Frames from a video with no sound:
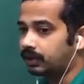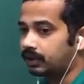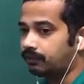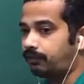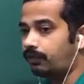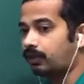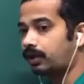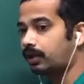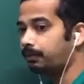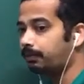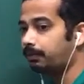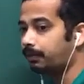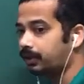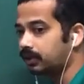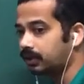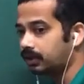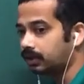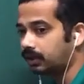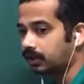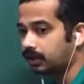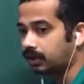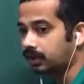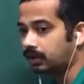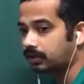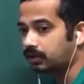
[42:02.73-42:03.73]
For a
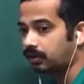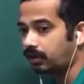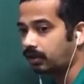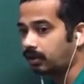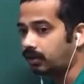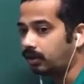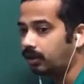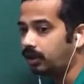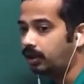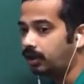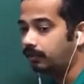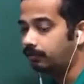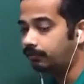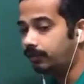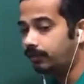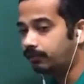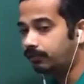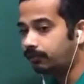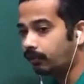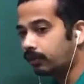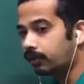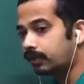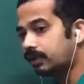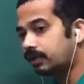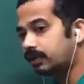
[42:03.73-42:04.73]
particular electron,
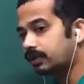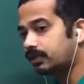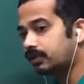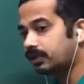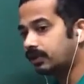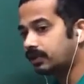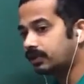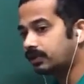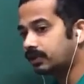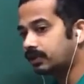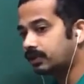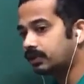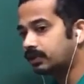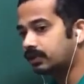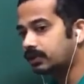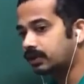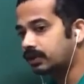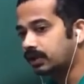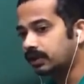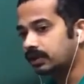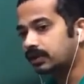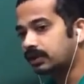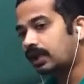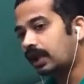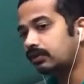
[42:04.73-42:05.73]
before it is reaching the
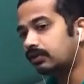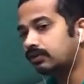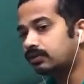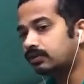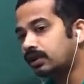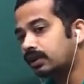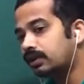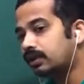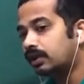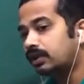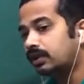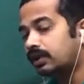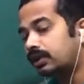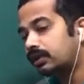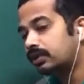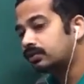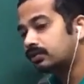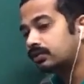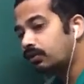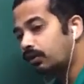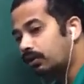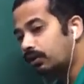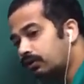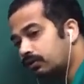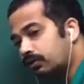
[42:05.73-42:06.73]
screen, can you say that it is
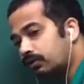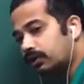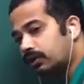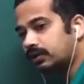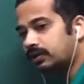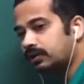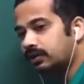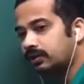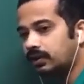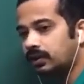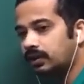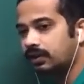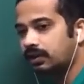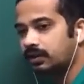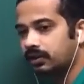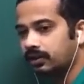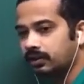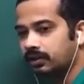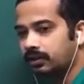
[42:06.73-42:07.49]
going to reach here?